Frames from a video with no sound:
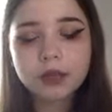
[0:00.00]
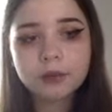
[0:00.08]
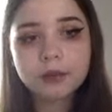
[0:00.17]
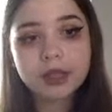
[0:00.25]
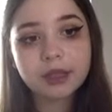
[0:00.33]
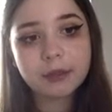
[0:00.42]

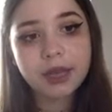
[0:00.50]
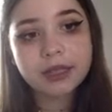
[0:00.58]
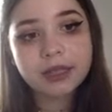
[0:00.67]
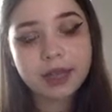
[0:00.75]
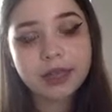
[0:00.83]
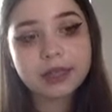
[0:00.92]

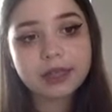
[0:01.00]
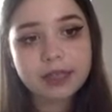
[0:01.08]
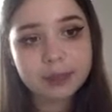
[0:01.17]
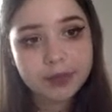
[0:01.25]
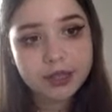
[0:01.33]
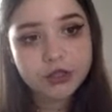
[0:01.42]
maintain these
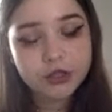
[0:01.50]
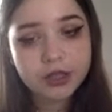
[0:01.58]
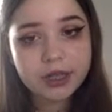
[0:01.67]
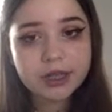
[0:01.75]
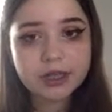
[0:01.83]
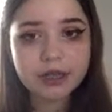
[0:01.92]

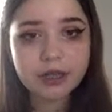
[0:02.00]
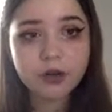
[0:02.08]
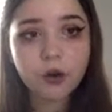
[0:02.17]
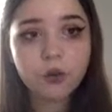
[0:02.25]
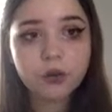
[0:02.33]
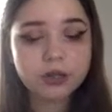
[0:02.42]
species and they
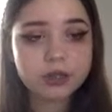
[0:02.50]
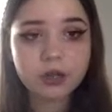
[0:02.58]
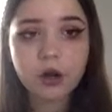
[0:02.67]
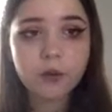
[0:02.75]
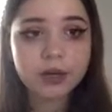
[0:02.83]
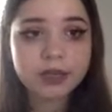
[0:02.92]
don't
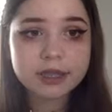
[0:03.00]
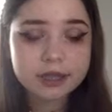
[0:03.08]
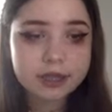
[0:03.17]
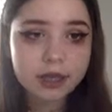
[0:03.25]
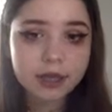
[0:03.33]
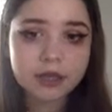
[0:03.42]
go
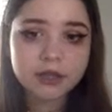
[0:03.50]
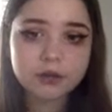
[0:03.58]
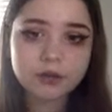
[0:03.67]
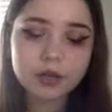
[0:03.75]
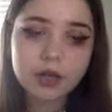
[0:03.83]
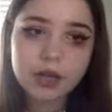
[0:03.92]
extinct.
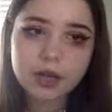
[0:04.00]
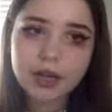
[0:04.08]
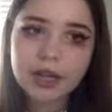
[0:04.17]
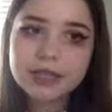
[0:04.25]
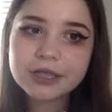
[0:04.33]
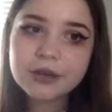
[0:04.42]

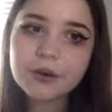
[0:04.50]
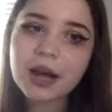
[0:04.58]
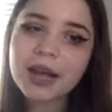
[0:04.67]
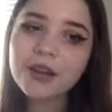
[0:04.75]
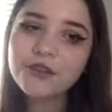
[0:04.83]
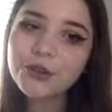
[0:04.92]
And so I
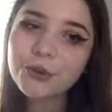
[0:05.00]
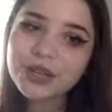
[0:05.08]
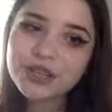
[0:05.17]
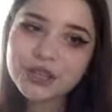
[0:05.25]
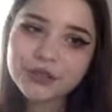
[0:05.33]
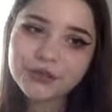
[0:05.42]
have a
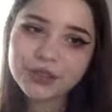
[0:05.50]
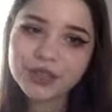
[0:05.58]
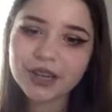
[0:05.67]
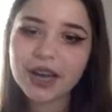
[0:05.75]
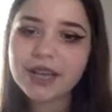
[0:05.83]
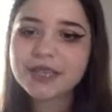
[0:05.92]
question for you
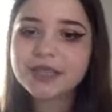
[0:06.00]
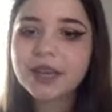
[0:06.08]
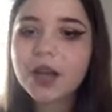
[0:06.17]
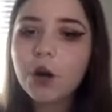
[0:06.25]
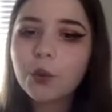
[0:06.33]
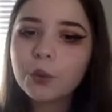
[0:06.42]
guys.
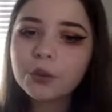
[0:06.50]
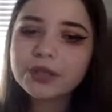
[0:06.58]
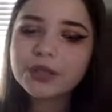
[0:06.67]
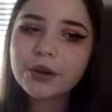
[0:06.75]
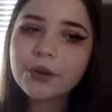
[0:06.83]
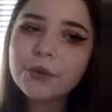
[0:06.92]

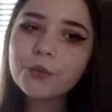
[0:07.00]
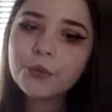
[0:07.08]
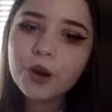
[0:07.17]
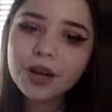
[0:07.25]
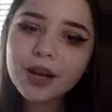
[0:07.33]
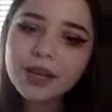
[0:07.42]
So
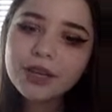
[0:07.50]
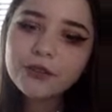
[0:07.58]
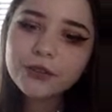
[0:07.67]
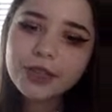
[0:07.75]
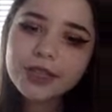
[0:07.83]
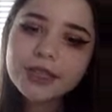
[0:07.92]
what kind of
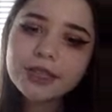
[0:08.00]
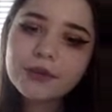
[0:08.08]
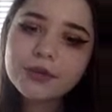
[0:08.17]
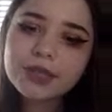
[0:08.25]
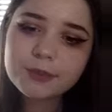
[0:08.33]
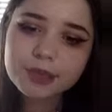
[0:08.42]
keystone
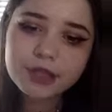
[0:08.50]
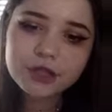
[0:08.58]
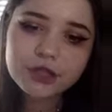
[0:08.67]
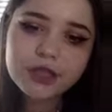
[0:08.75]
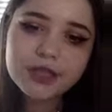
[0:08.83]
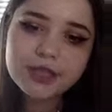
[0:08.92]

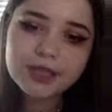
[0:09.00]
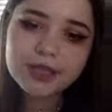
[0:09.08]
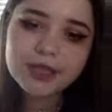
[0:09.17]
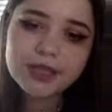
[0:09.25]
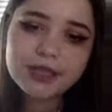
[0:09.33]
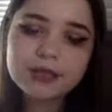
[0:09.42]
species
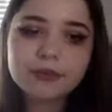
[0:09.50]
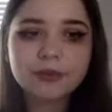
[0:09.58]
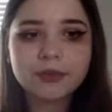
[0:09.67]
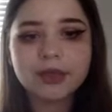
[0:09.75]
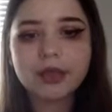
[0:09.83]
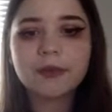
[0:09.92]
is
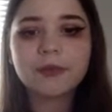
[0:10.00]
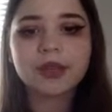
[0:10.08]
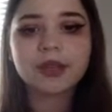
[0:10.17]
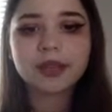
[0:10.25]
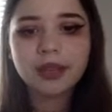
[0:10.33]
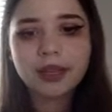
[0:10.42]
the
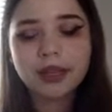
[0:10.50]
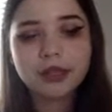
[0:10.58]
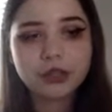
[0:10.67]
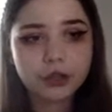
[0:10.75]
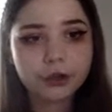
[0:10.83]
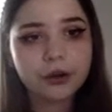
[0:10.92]

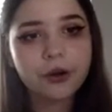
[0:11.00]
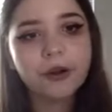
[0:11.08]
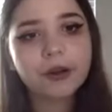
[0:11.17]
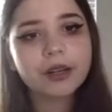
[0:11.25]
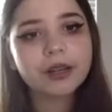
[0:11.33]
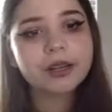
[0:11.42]
kinkajou
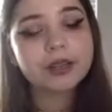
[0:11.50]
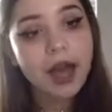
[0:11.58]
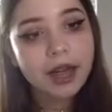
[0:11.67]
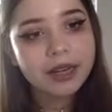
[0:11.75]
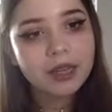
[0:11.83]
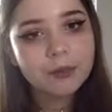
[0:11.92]
or the
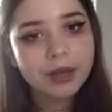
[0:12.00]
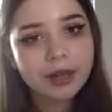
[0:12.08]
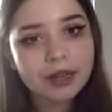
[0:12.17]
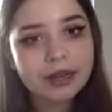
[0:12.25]
honey bear?